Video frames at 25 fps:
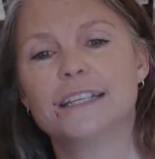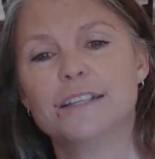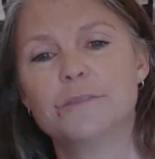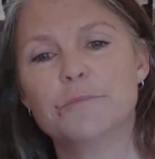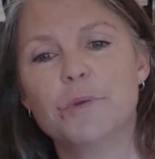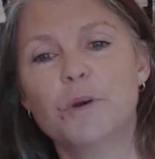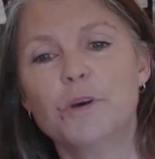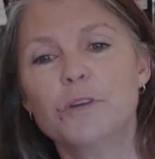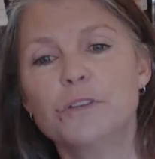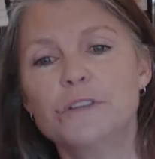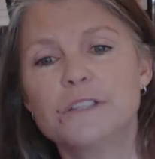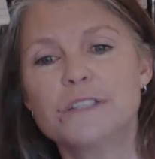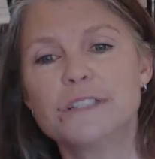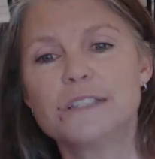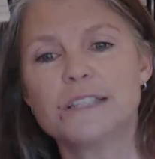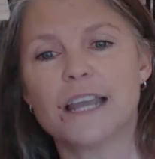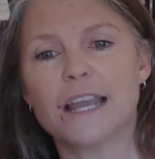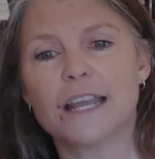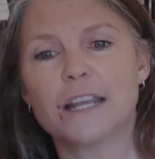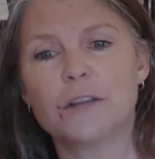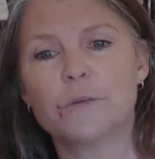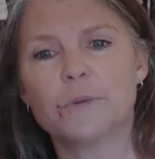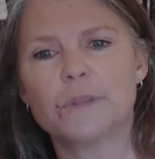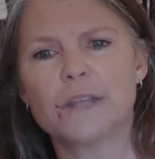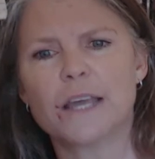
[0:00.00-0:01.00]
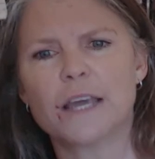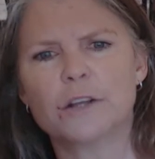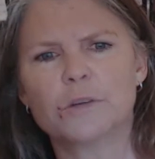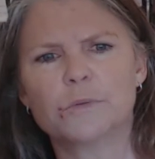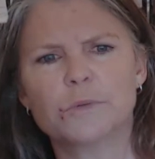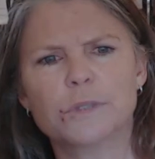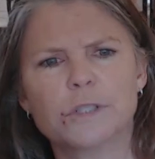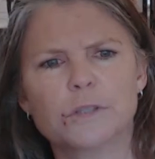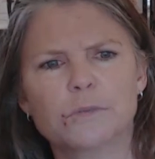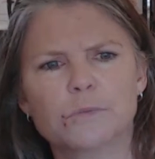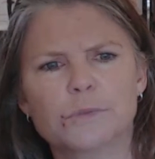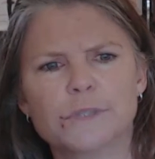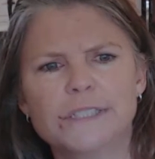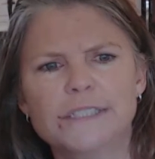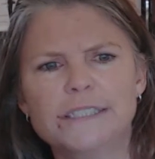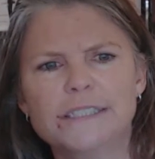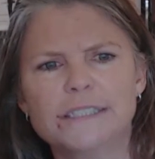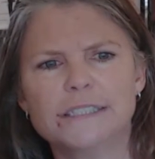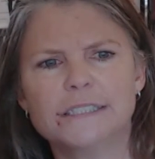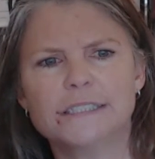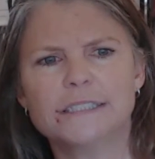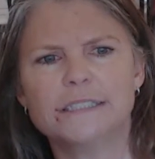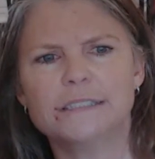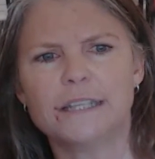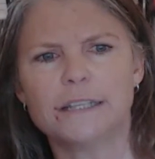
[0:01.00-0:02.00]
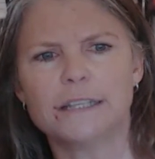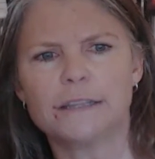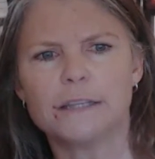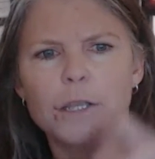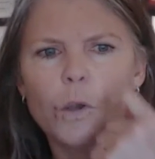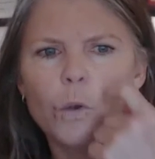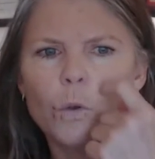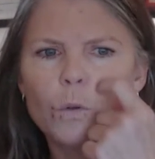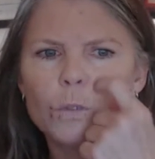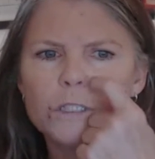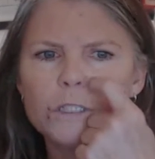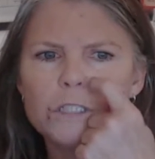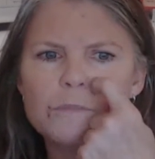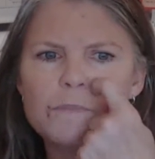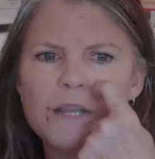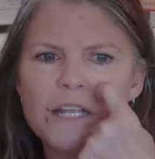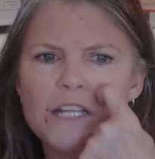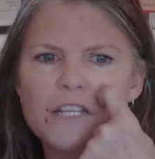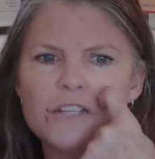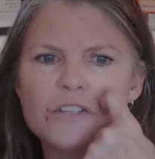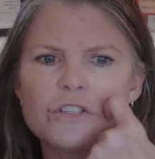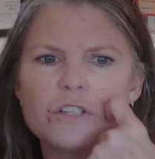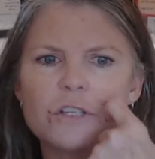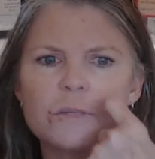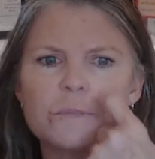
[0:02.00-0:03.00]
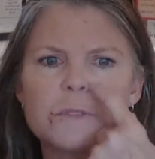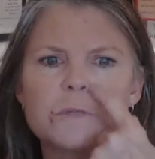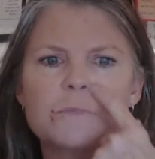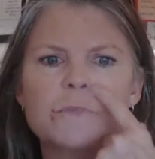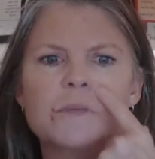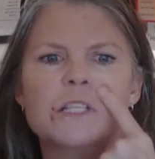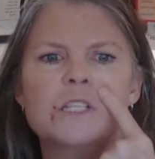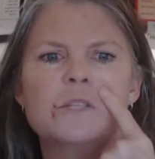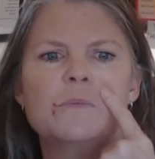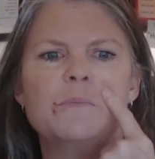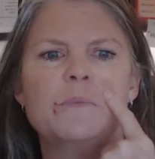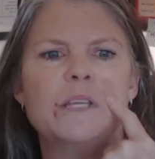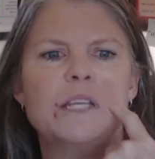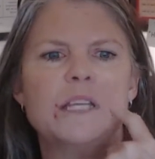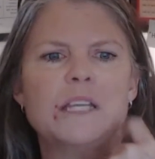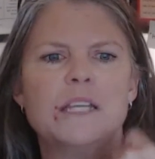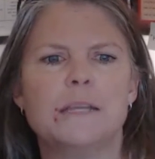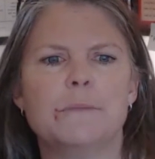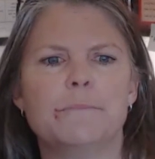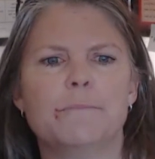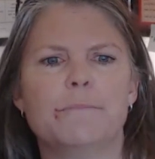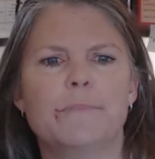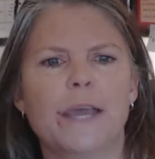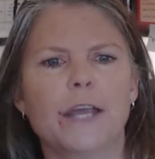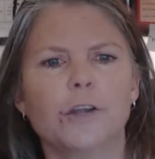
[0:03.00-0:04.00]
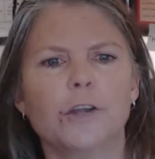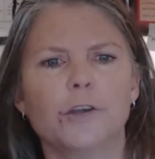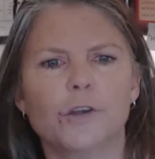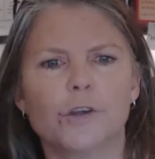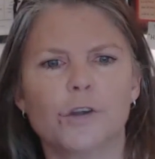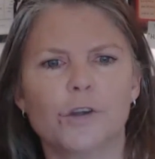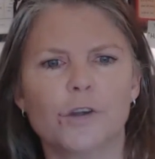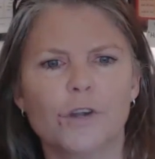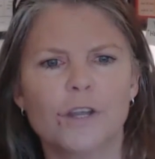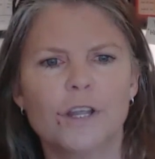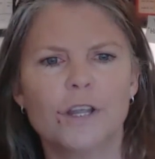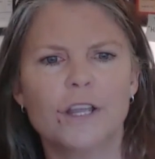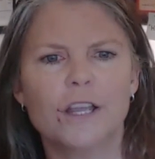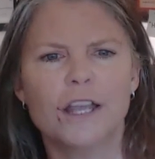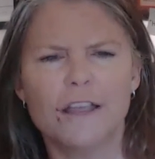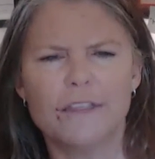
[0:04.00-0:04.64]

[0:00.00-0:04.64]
both decided without a real reason that the oldest manuscripts must be better